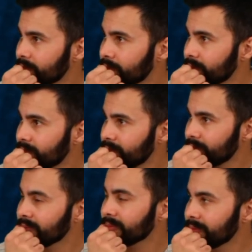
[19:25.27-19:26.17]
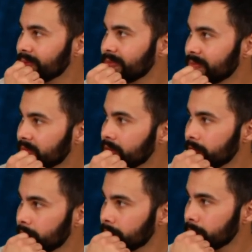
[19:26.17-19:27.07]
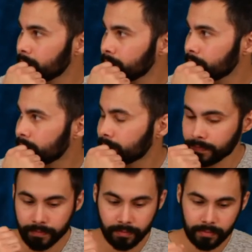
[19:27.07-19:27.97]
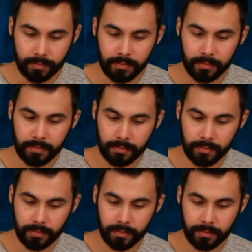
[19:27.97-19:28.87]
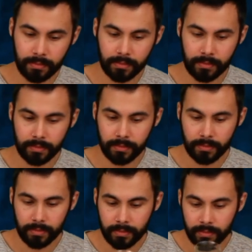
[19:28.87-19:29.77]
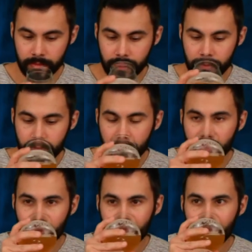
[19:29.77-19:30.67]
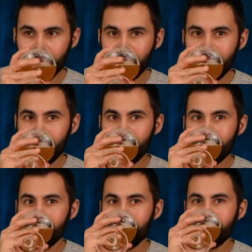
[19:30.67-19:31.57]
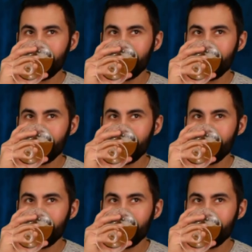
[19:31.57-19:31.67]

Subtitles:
[no speech]